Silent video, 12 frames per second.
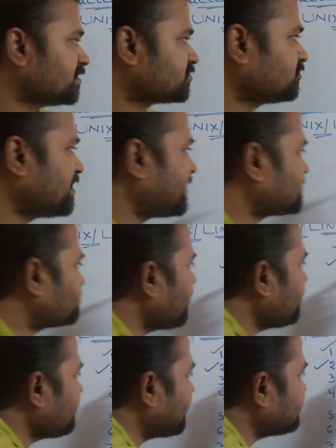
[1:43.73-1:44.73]
So that's
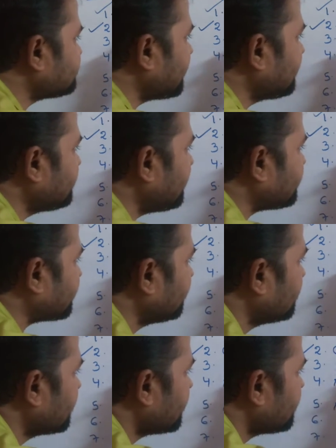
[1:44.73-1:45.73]
why we can say that
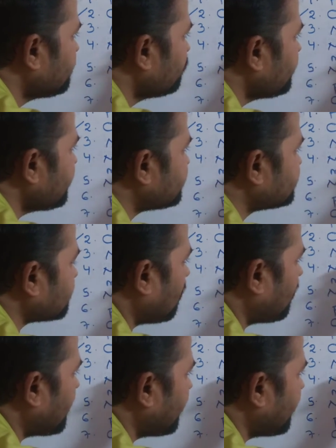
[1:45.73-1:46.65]
UNIX or